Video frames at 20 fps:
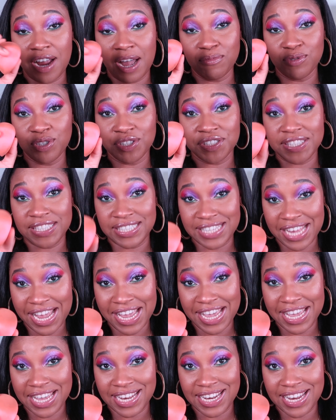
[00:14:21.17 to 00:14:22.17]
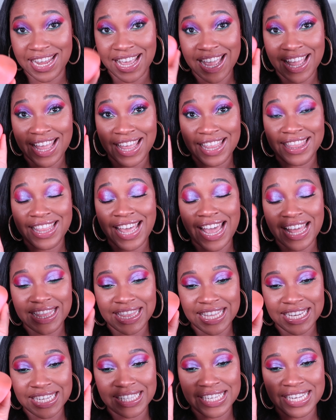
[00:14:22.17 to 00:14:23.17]
I'm just saying
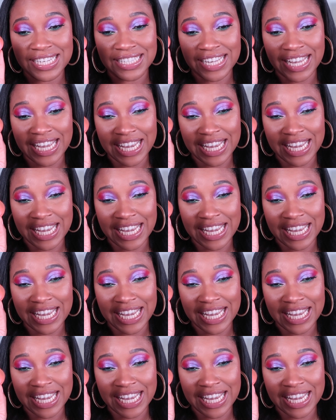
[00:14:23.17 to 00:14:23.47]
that this is